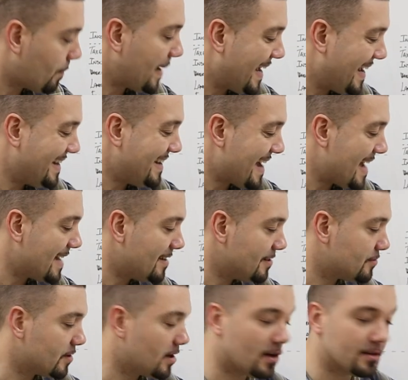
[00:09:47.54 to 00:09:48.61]
paying
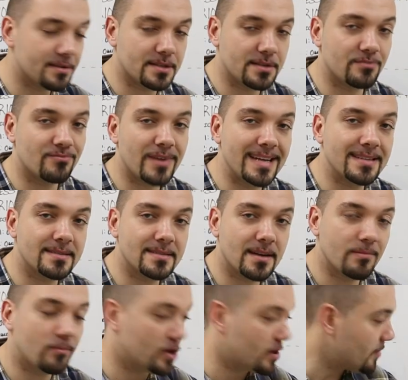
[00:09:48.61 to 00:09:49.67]
$900 in rent
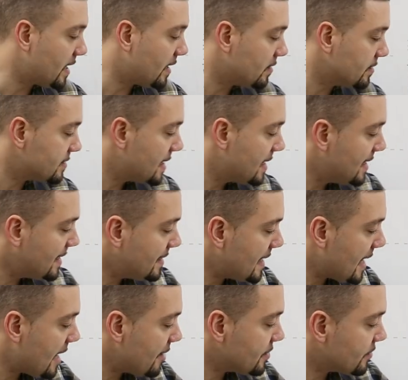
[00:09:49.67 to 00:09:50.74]
somewhere else,
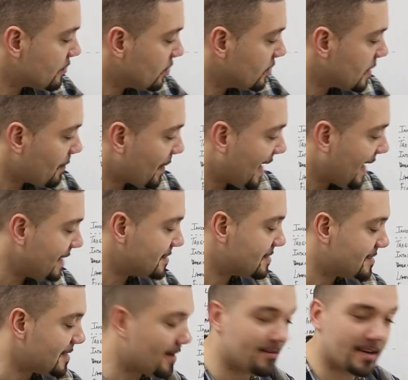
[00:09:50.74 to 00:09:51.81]
now you're only paying
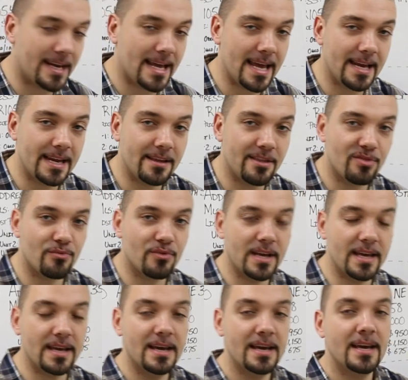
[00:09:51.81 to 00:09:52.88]

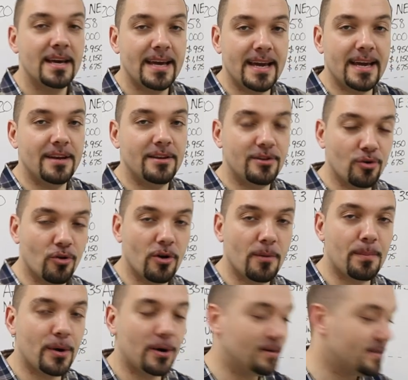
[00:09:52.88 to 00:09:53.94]
783 in your
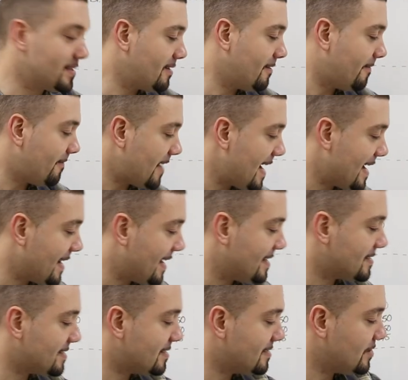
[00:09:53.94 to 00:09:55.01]
personal
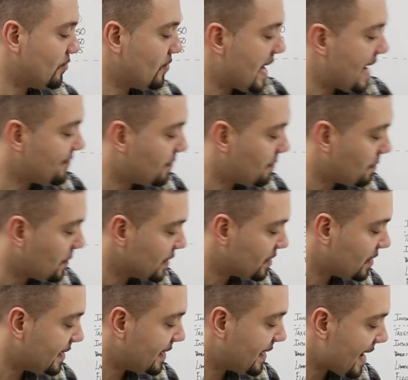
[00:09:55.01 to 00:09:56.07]
finances, you have a
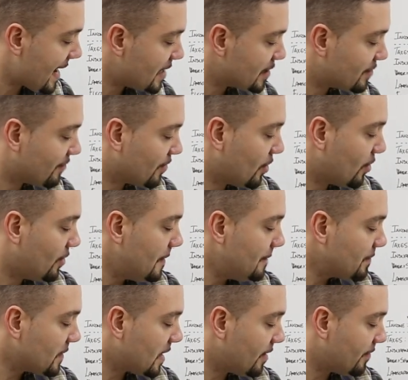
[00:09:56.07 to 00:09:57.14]
monthly cash flow
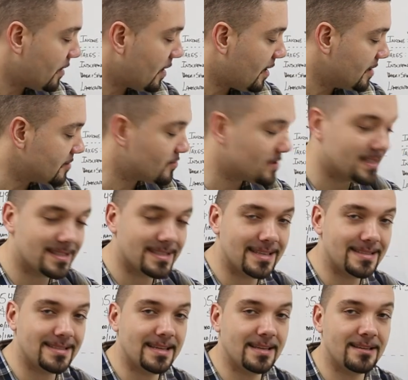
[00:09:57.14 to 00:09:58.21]
of
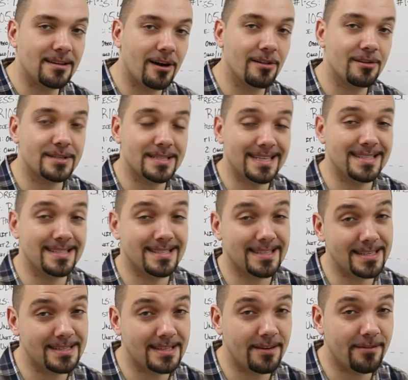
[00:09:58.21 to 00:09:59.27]

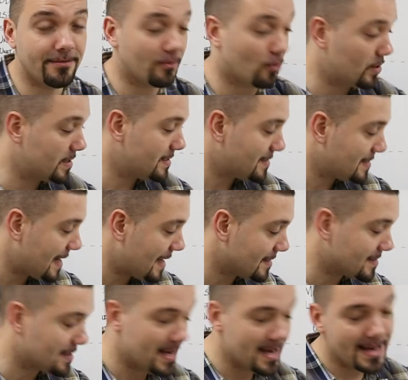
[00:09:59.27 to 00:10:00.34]

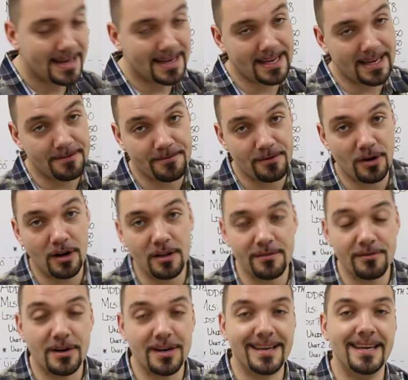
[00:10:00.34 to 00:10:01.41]
$116.64. And again, for all
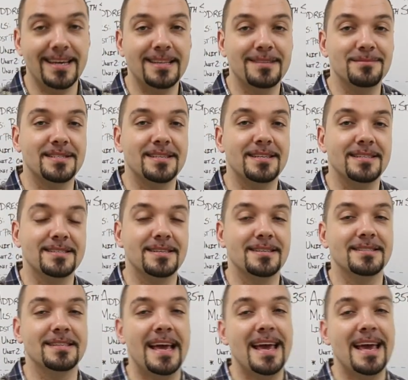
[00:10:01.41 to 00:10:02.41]
of our Kingdom citizens,